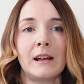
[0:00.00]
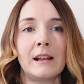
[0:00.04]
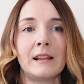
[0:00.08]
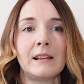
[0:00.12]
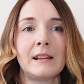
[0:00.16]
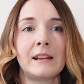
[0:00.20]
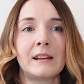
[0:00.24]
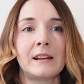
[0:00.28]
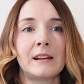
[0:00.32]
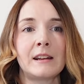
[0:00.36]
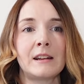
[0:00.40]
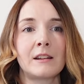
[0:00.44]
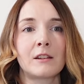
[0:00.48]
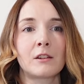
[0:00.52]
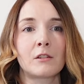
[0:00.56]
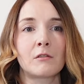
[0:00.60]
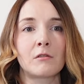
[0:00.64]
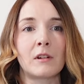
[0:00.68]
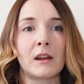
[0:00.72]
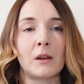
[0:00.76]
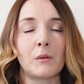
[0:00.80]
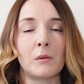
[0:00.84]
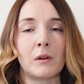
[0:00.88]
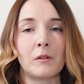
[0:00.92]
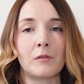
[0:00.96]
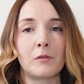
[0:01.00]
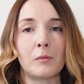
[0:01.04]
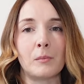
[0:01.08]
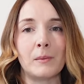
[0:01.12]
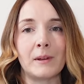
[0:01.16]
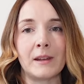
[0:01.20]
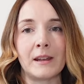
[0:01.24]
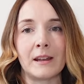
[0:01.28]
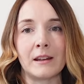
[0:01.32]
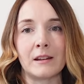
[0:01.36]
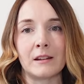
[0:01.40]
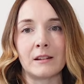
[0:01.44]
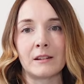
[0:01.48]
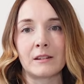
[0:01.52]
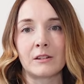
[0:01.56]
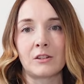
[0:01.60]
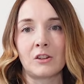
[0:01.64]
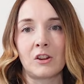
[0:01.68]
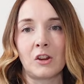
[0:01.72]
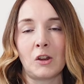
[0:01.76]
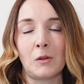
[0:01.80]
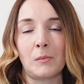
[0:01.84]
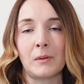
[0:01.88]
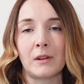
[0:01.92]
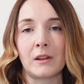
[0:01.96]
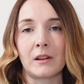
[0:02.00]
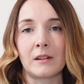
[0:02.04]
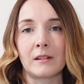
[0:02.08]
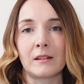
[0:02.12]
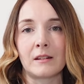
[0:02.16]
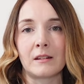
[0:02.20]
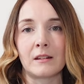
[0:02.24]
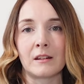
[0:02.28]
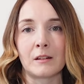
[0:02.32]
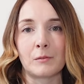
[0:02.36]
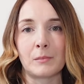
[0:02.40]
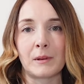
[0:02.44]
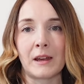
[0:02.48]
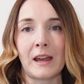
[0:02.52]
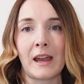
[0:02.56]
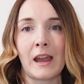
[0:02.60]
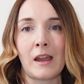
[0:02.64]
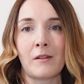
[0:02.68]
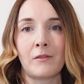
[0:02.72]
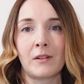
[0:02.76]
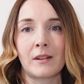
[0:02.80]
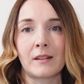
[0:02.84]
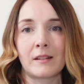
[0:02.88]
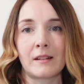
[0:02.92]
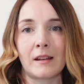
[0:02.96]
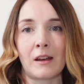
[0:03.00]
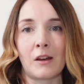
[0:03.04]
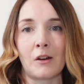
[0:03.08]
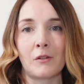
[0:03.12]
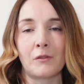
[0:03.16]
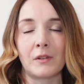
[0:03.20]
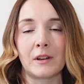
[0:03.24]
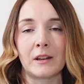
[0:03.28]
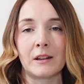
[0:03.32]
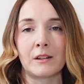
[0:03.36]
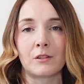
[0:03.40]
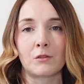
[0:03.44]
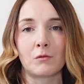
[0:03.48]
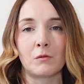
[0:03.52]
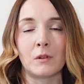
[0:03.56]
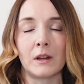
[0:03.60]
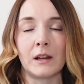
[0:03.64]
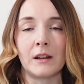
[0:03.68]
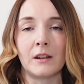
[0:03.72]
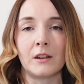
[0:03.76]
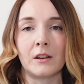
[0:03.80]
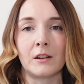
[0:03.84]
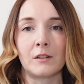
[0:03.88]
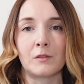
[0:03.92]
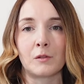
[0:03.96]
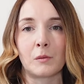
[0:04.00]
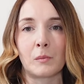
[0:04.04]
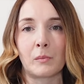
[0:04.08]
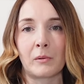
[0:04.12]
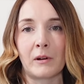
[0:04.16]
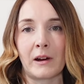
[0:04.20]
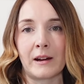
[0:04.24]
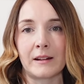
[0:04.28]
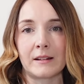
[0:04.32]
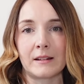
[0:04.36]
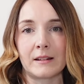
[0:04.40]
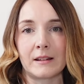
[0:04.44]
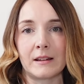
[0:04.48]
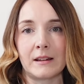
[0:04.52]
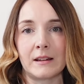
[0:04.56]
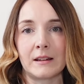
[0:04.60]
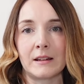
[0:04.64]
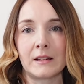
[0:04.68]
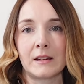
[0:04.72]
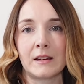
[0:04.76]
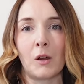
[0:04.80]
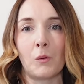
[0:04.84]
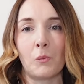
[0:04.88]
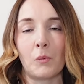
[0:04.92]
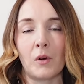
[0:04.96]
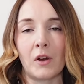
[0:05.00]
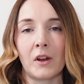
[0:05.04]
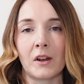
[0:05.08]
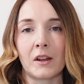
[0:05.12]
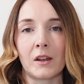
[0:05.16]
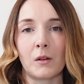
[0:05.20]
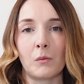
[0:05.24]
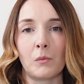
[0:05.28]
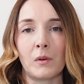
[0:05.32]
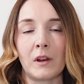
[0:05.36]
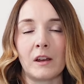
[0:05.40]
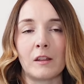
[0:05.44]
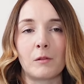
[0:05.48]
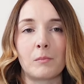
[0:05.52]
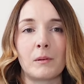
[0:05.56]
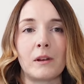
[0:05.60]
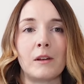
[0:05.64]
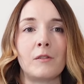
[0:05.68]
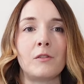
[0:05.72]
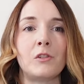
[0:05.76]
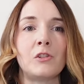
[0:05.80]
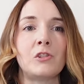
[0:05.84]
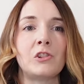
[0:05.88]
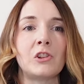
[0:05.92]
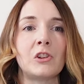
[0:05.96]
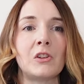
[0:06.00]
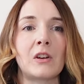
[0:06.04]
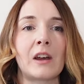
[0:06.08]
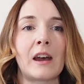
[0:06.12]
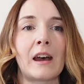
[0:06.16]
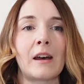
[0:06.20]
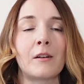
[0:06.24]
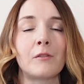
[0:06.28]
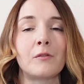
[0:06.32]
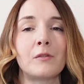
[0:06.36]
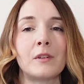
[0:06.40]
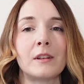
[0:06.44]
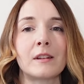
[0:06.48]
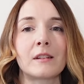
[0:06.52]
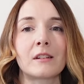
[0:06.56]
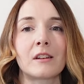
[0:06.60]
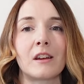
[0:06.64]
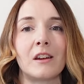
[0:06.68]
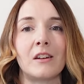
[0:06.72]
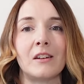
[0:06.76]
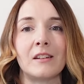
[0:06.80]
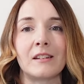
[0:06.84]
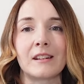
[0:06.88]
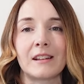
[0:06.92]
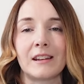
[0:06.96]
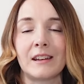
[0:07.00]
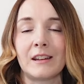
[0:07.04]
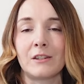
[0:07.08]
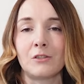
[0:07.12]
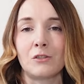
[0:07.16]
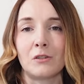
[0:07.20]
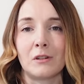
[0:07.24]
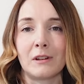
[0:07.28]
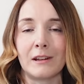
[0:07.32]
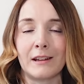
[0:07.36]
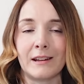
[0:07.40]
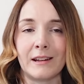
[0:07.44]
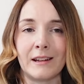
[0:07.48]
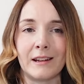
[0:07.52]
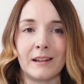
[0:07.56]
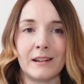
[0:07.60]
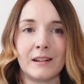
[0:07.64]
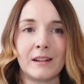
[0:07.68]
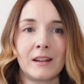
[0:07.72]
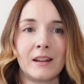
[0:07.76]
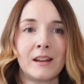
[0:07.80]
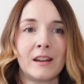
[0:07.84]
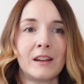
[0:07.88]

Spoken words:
Linen is a great one for beginners too because it does behave itself and it's really good for pressing and working with. But if you do have viscose in your linen,